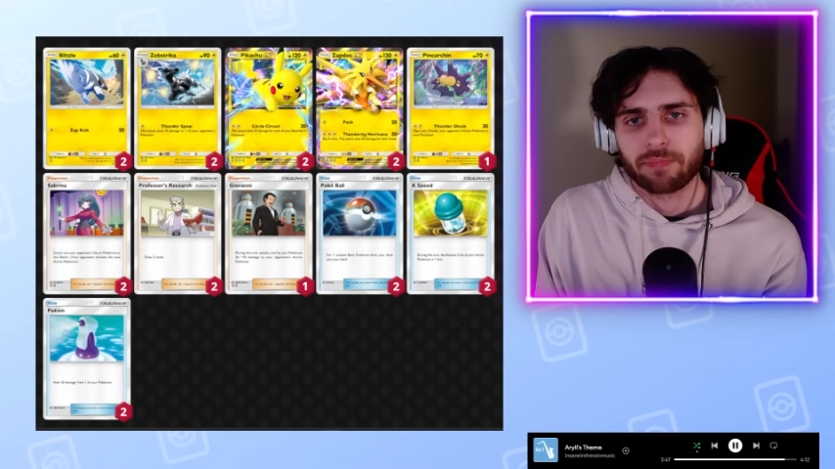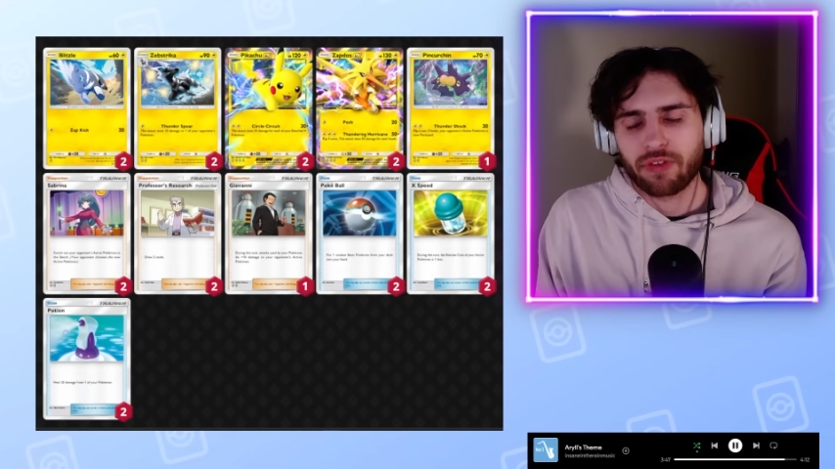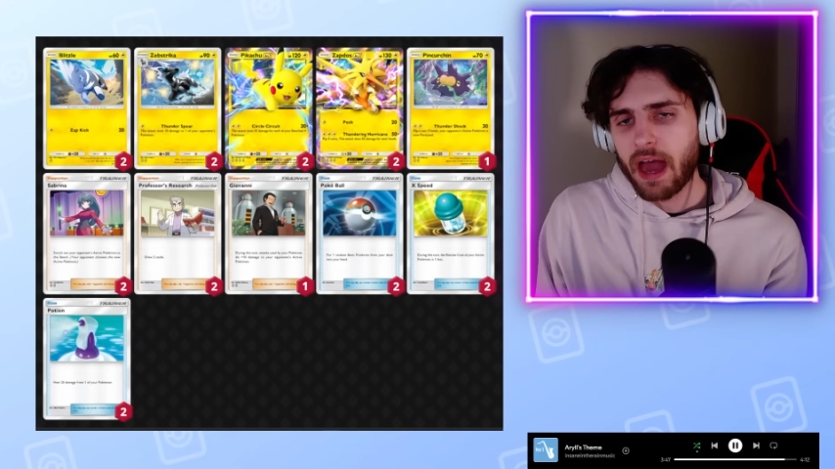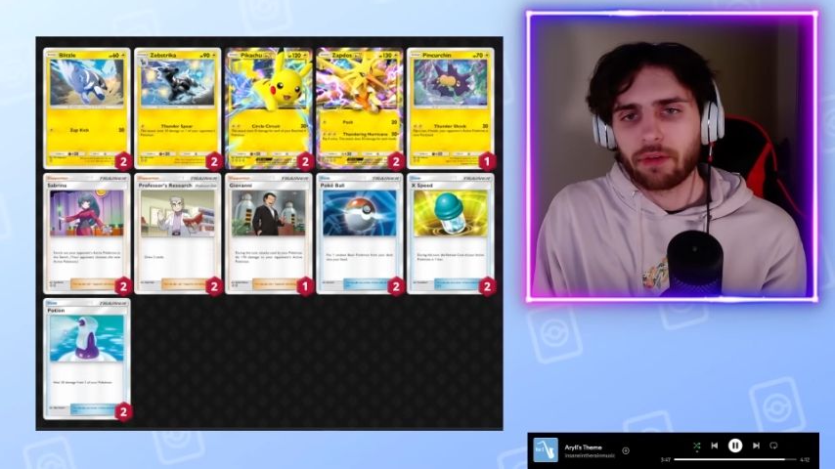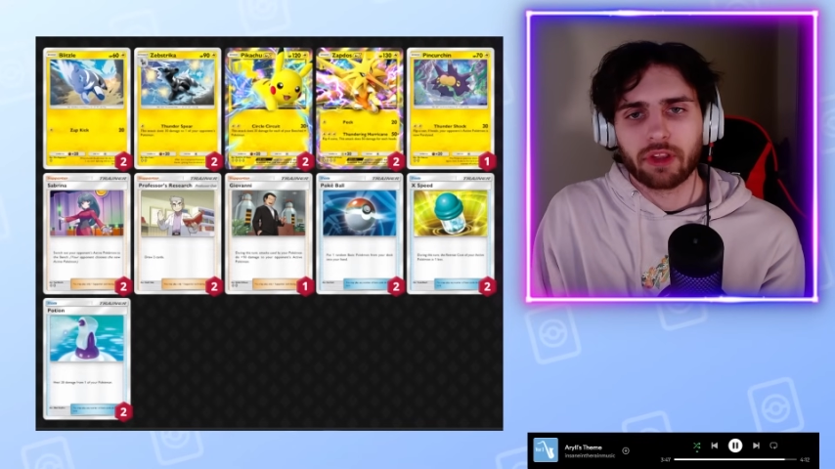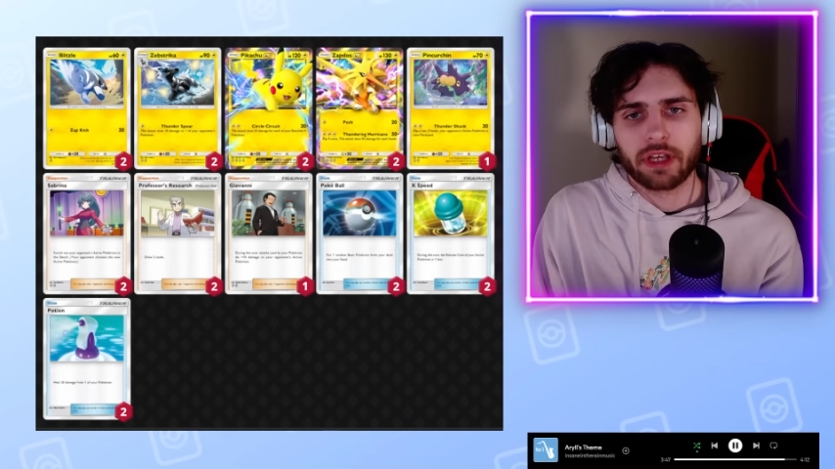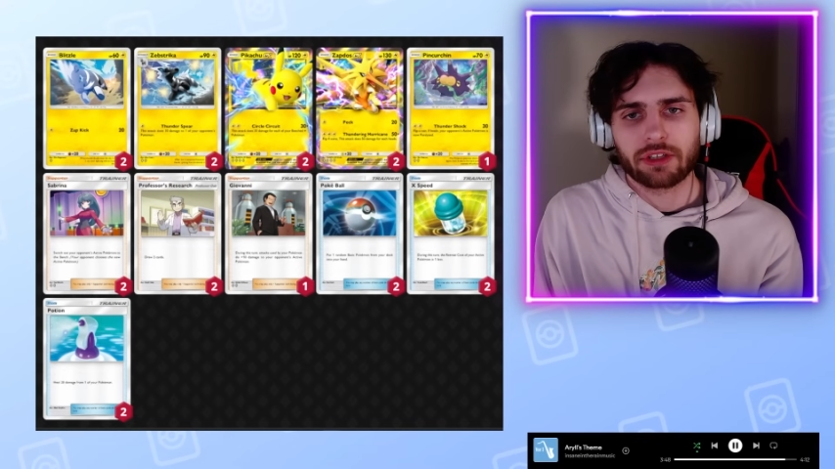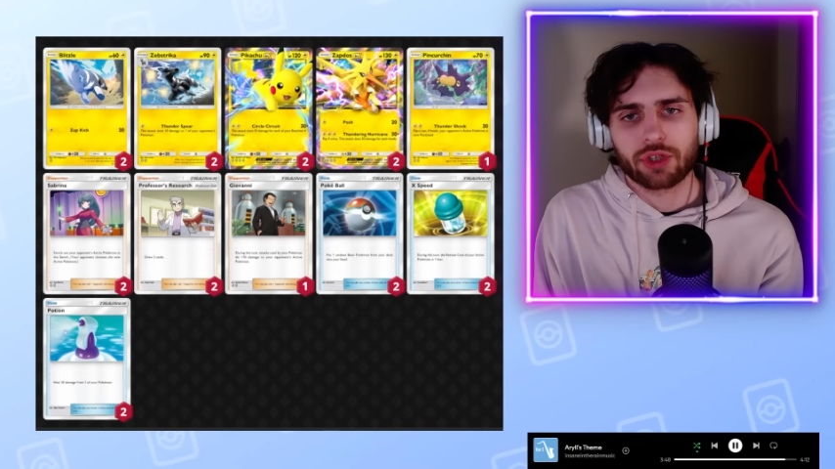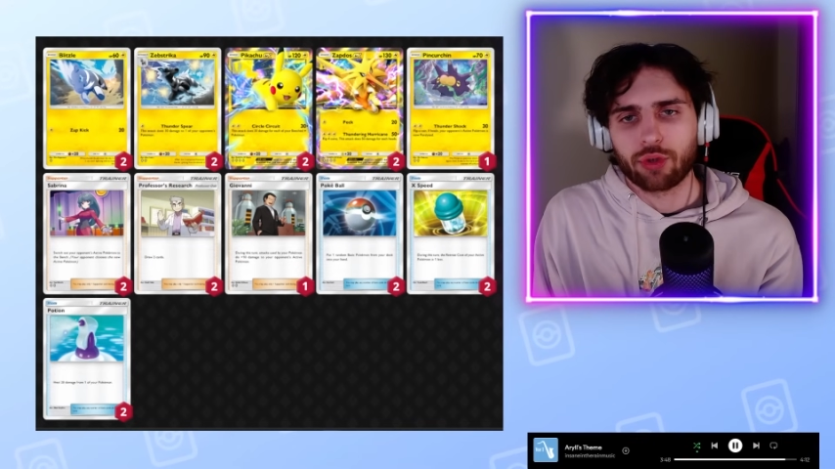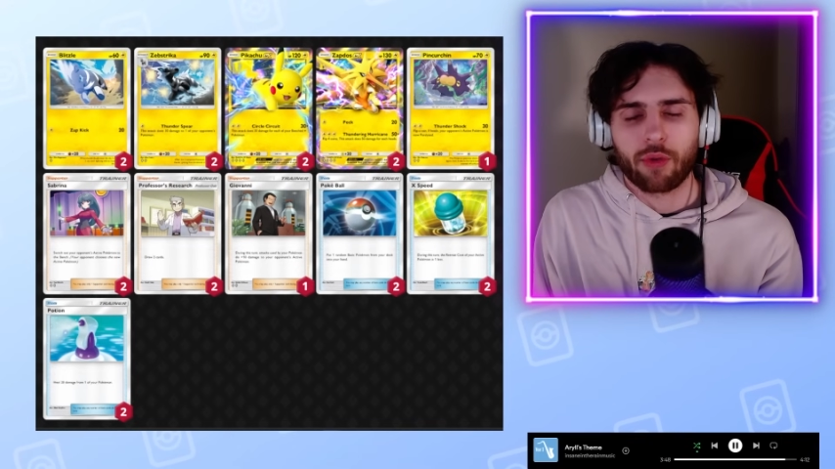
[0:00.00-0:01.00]
that
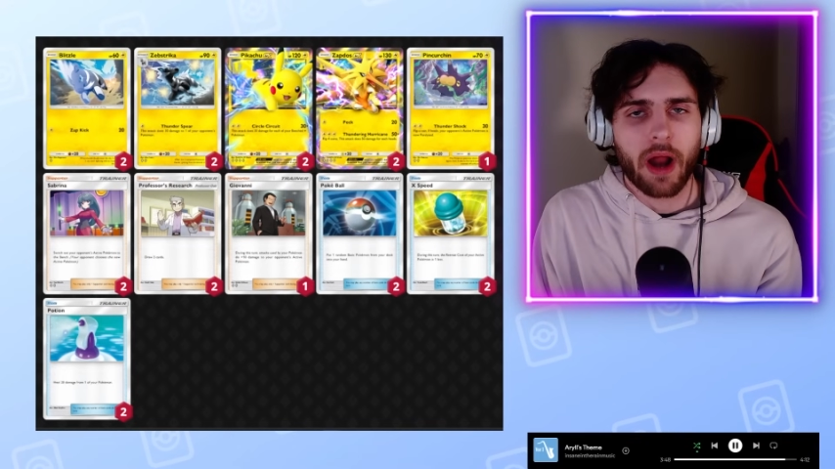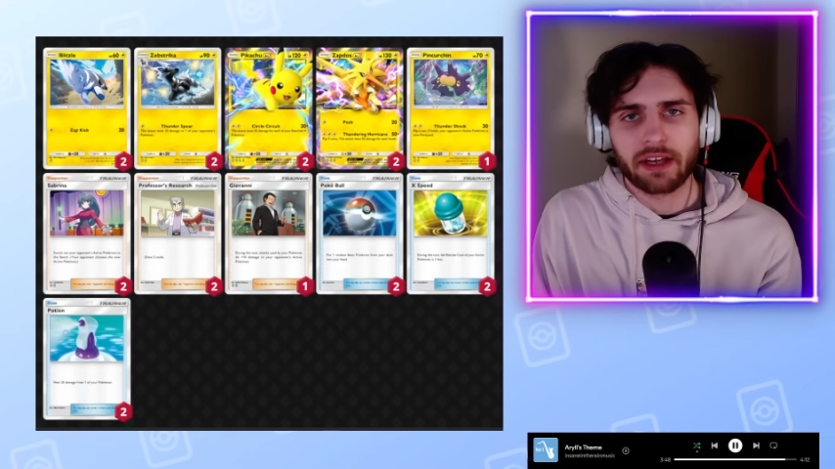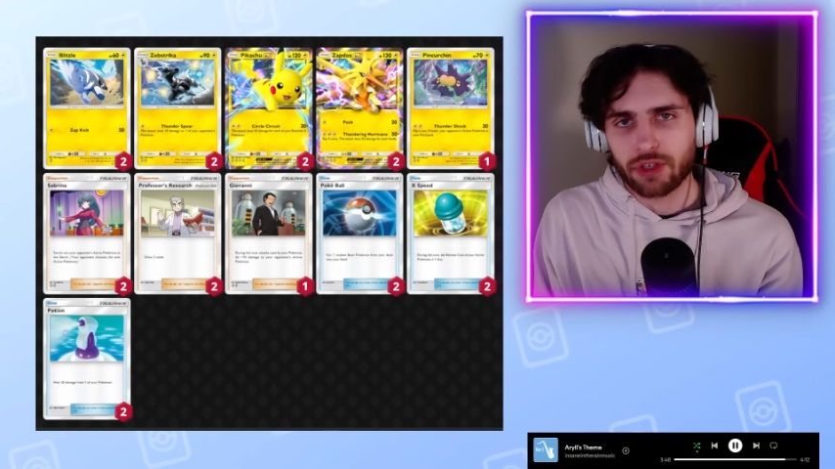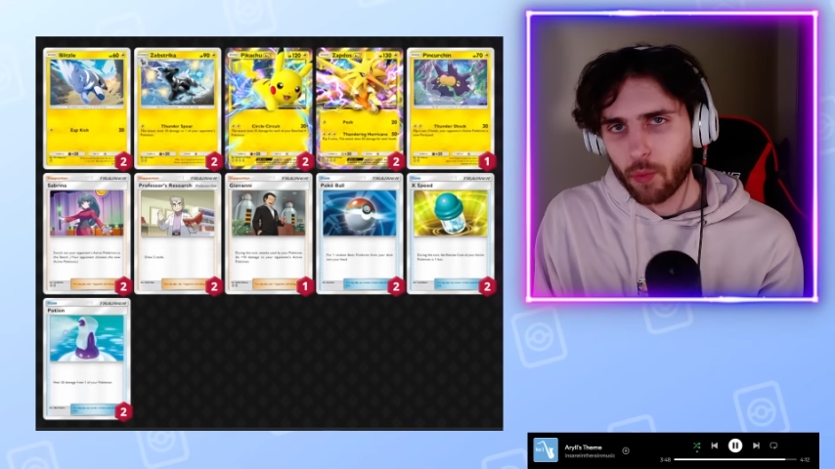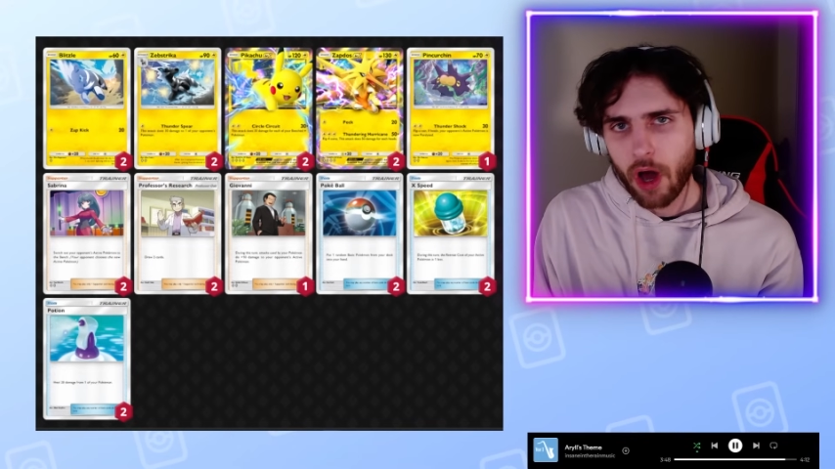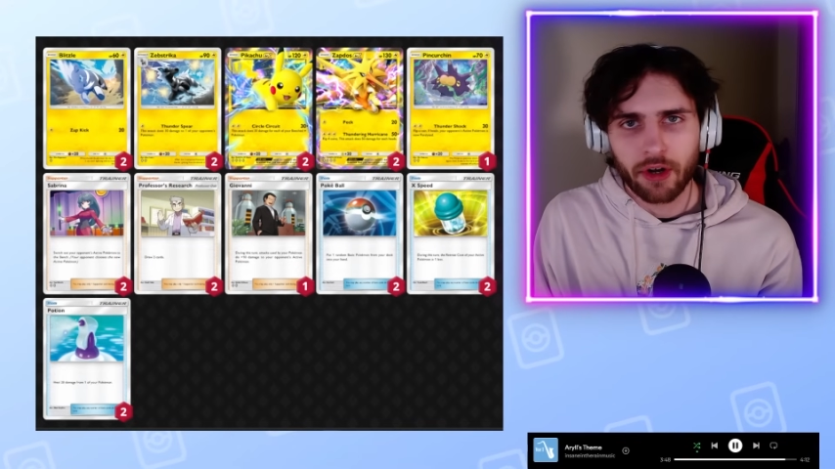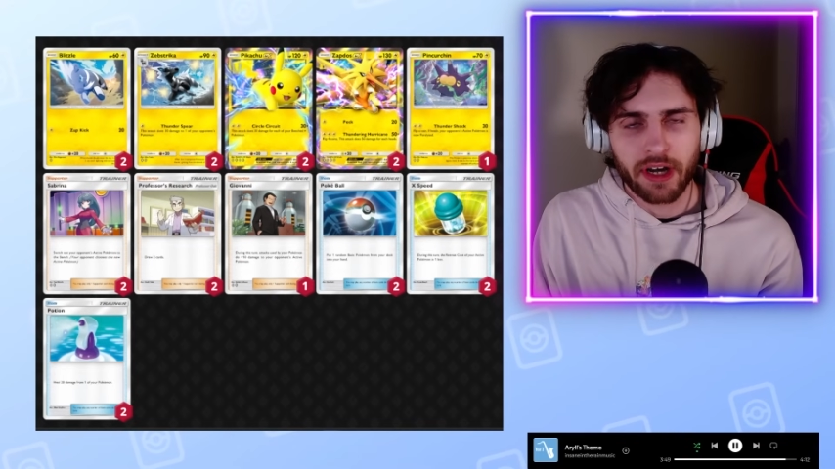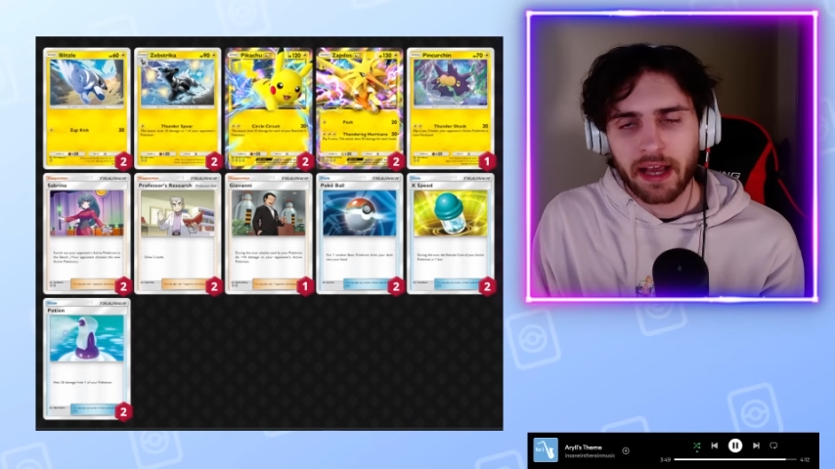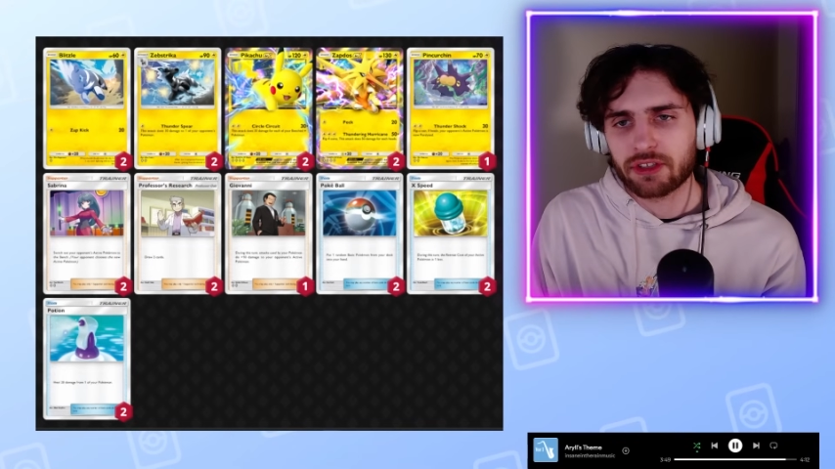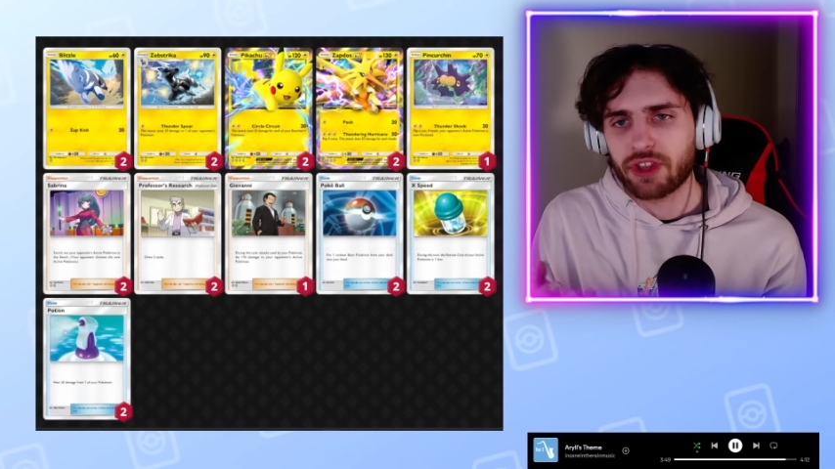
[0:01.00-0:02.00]
lead to the rise in water decks,